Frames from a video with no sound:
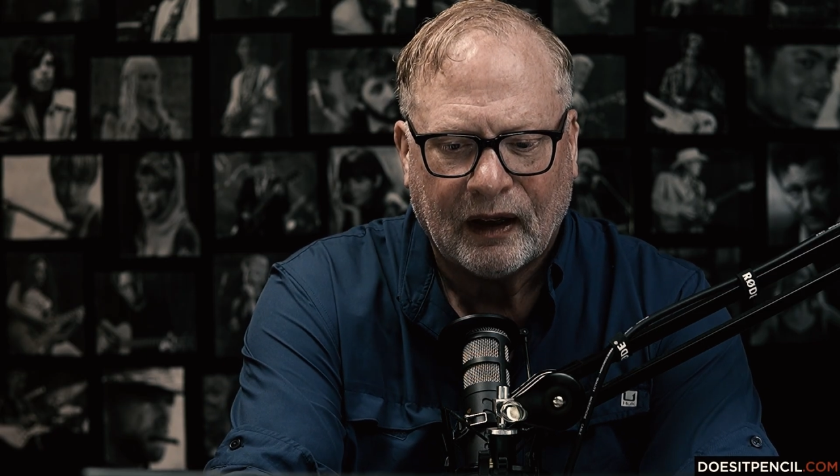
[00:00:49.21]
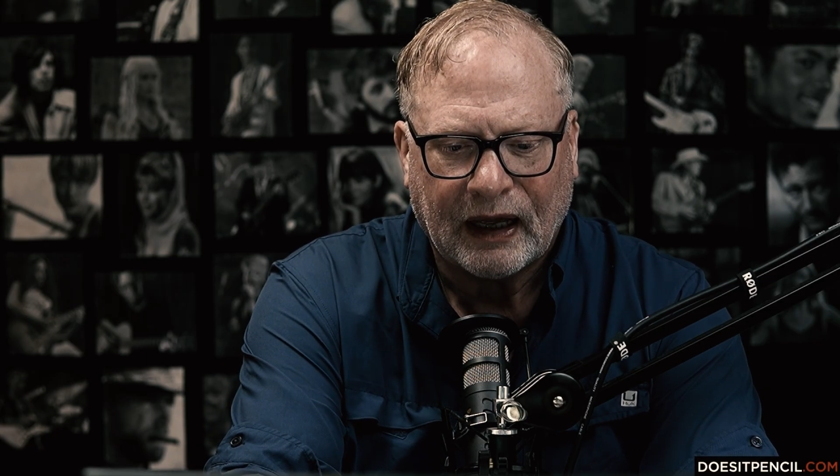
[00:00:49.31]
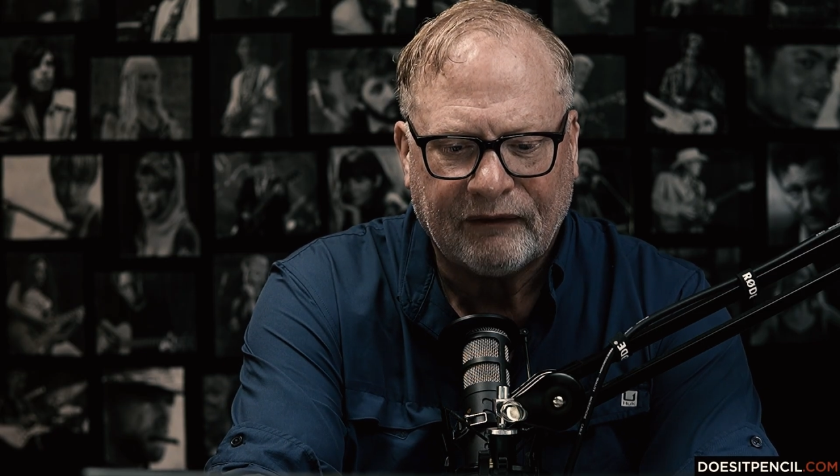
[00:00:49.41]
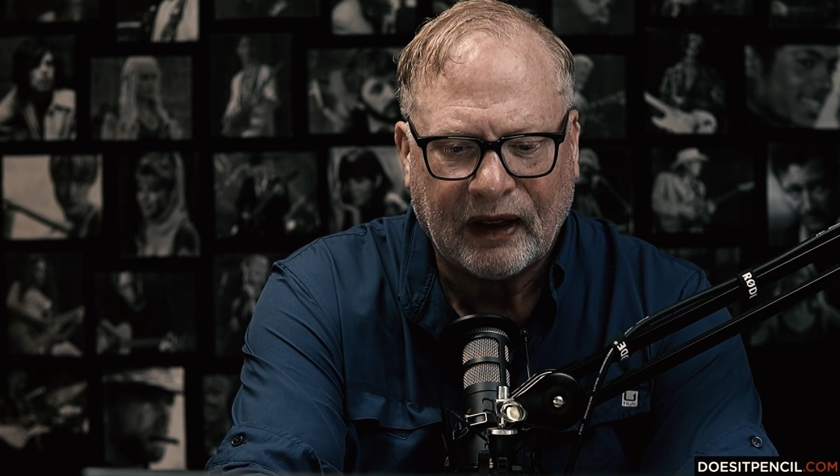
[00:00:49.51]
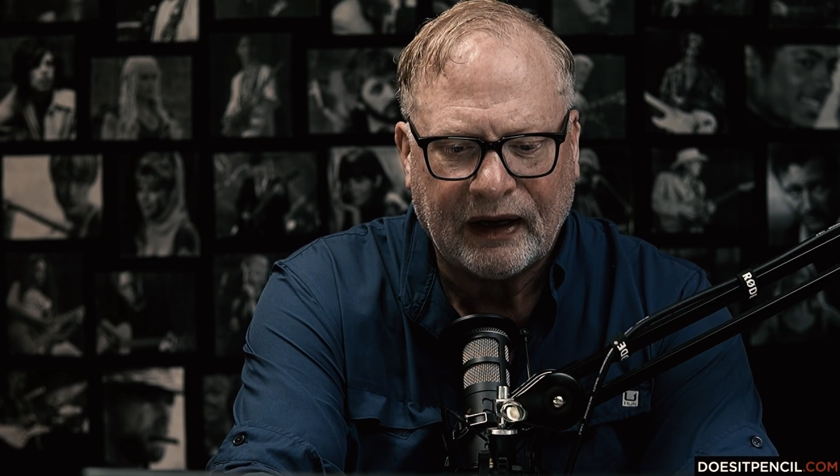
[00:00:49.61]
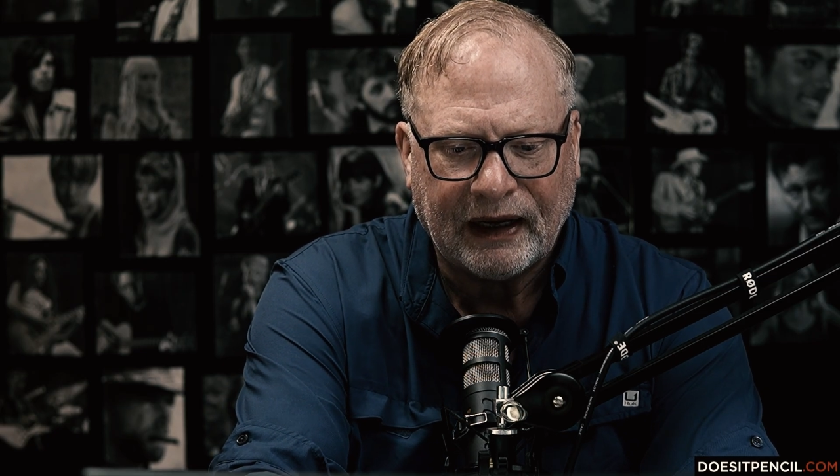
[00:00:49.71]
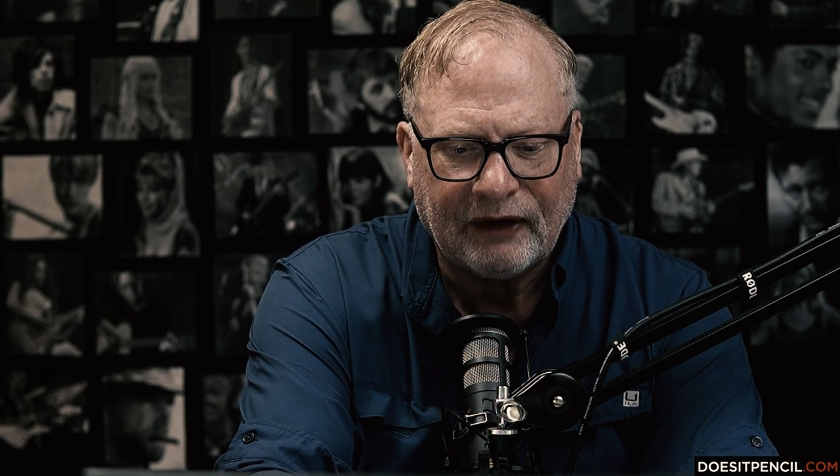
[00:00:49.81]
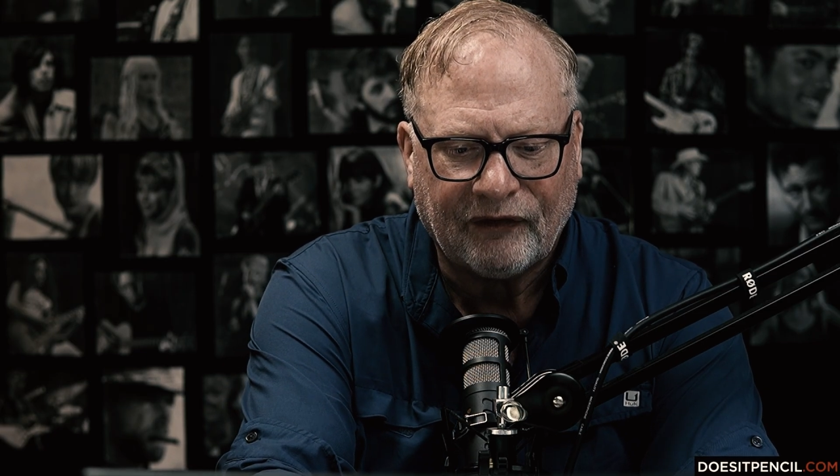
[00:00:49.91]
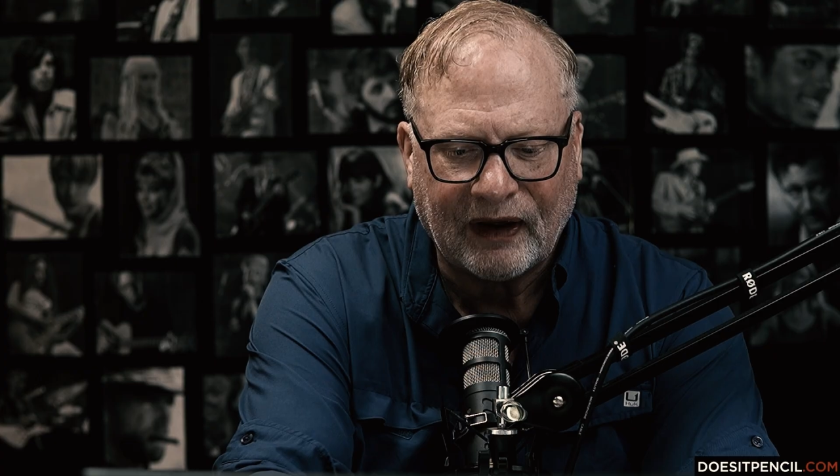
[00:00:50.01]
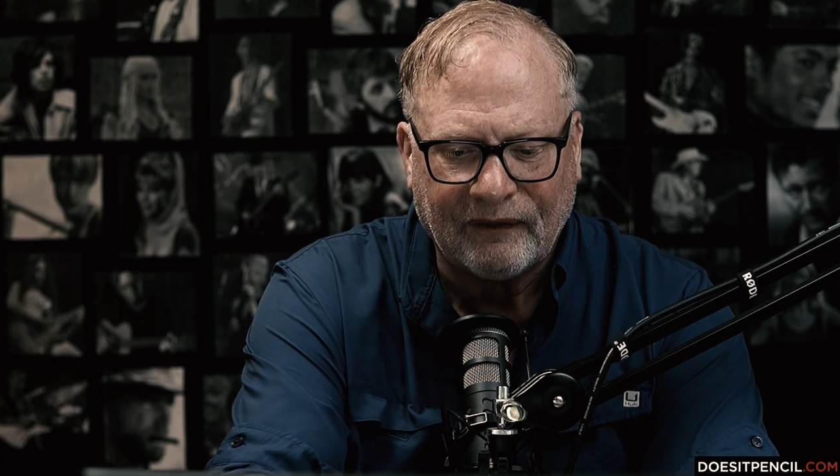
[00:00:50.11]
I've got
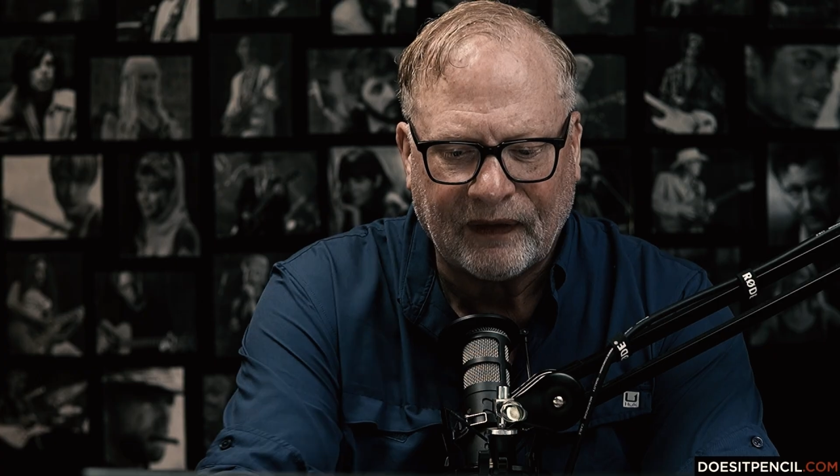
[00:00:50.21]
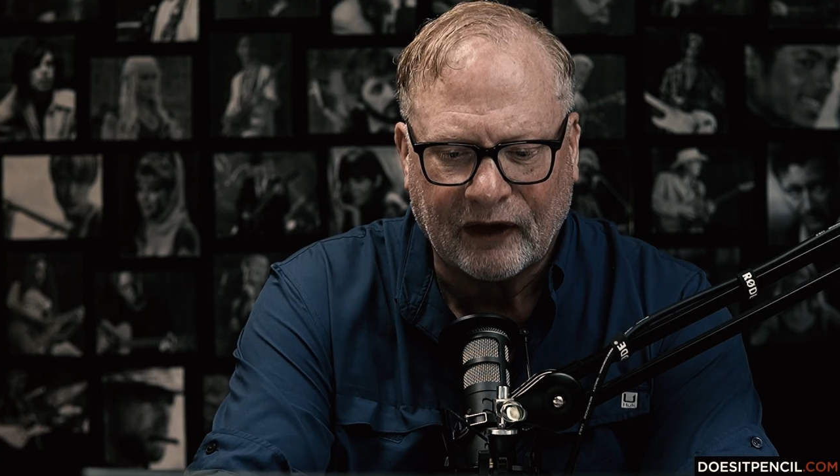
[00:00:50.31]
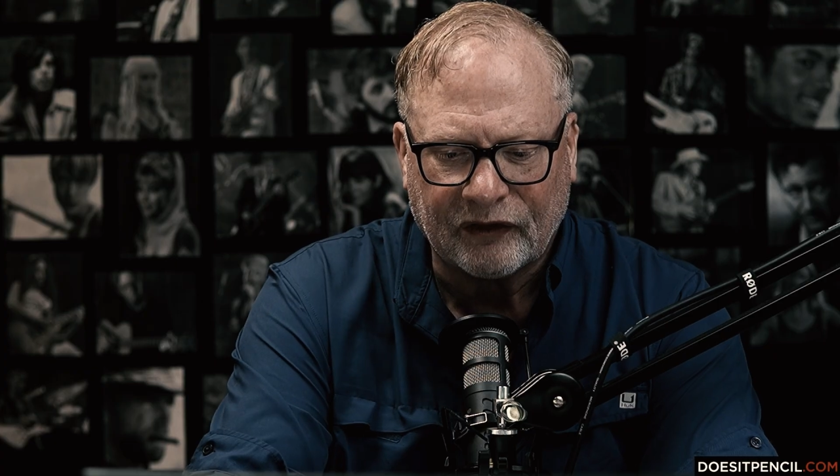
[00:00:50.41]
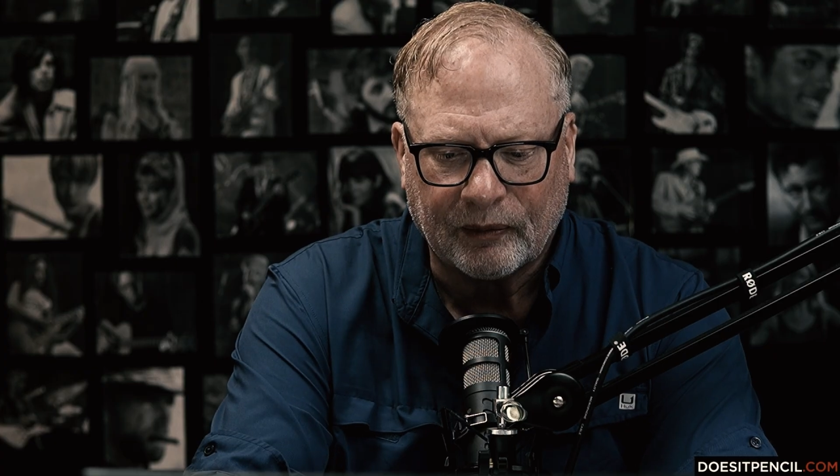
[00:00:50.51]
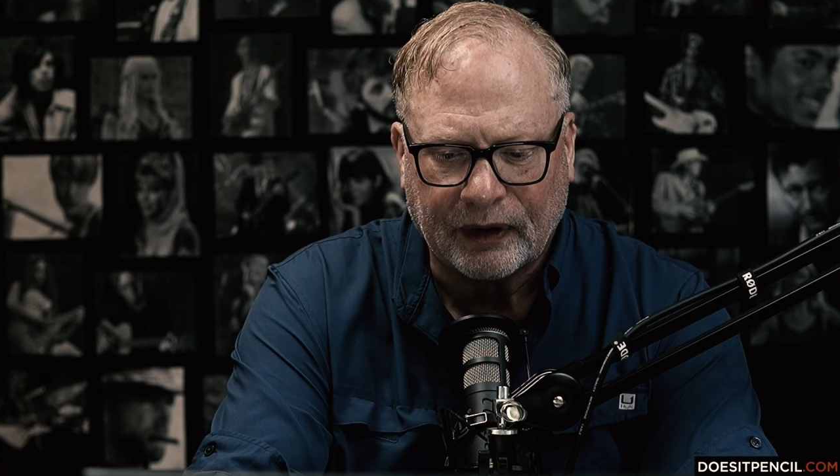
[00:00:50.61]
85,000